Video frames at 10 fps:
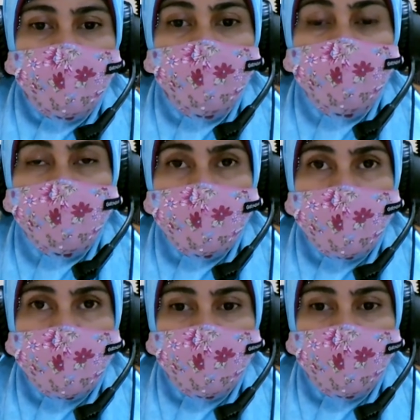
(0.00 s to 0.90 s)
who still
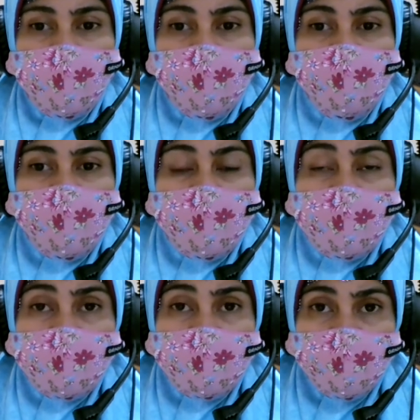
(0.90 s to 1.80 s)
have low
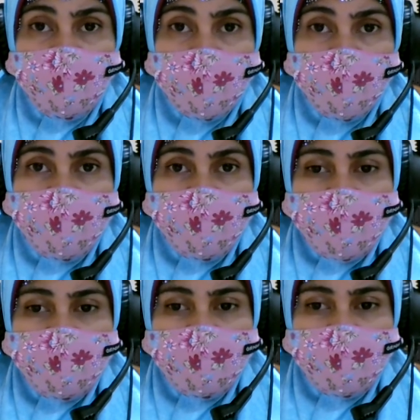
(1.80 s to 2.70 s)
English
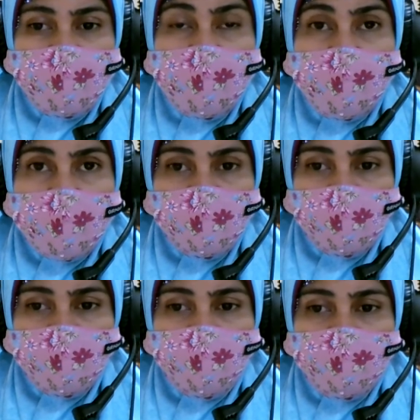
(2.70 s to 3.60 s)
proficiency in the classroom.